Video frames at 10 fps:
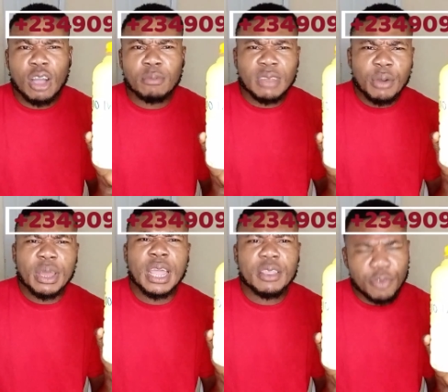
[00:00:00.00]
Come deal
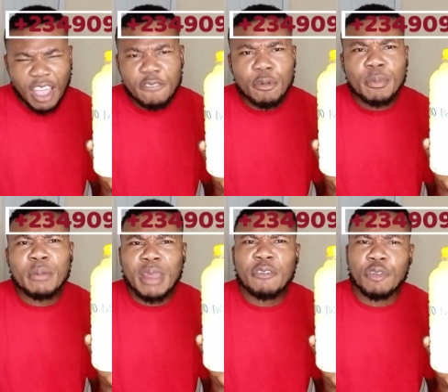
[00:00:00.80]
with it. If you have
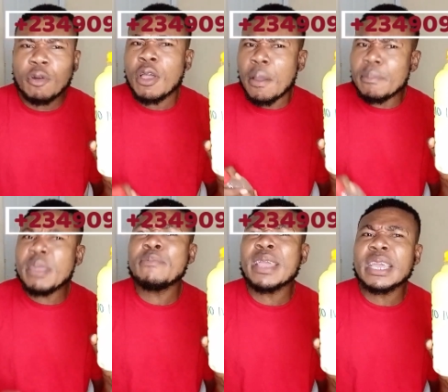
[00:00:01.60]
problem with that for
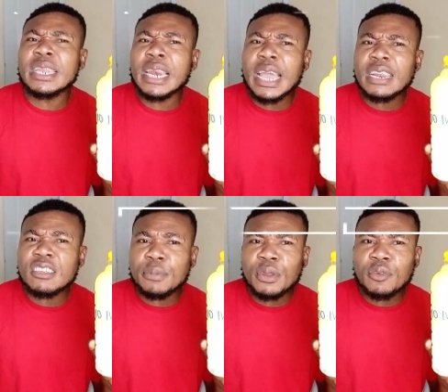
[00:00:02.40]
me making the
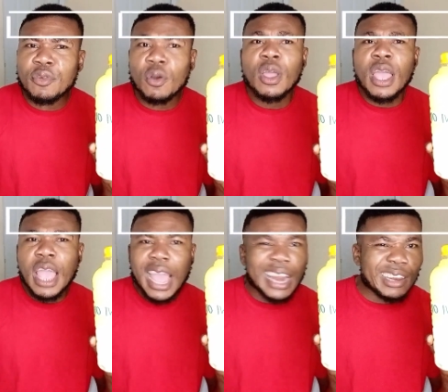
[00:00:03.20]
ladies beautiful
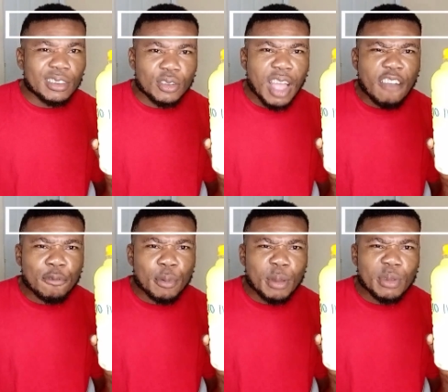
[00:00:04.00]
and you
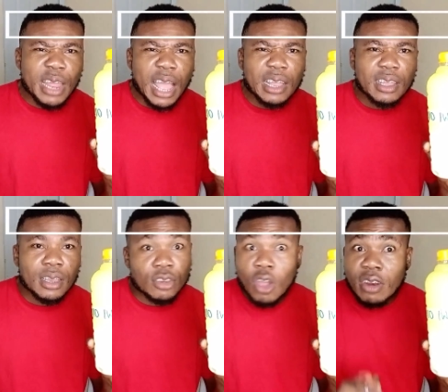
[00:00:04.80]
have problem with that,
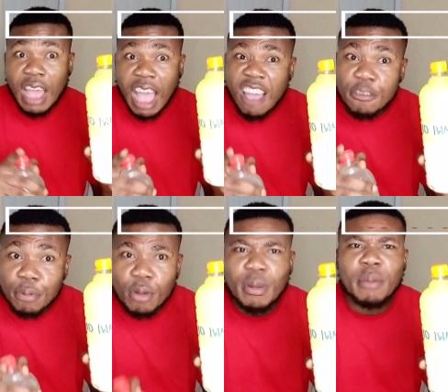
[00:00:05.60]
don't have
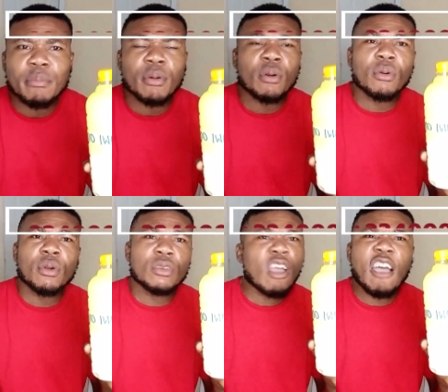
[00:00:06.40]
problem, bro.
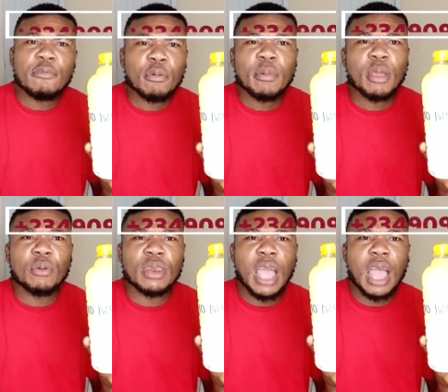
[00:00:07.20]
Don't have problem
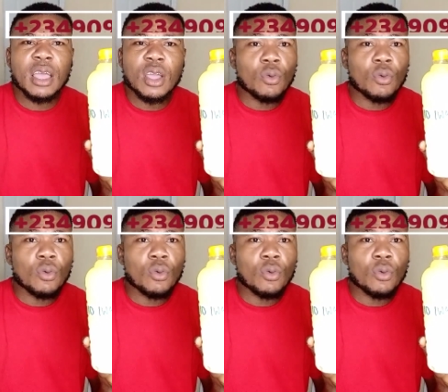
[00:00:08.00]
with that.